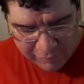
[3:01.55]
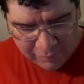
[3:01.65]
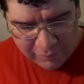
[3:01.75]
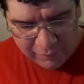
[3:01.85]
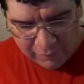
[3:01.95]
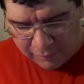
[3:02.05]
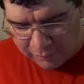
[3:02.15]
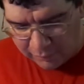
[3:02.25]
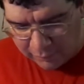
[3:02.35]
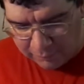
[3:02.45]

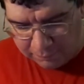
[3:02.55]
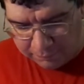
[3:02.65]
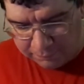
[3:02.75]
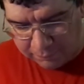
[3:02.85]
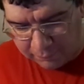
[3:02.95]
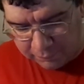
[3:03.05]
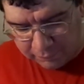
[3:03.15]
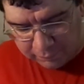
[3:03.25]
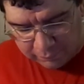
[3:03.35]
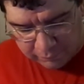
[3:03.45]

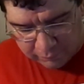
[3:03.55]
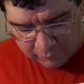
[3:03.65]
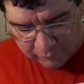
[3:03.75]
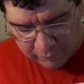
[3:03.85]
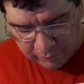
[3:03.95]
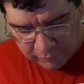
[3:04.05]
(no one is talking)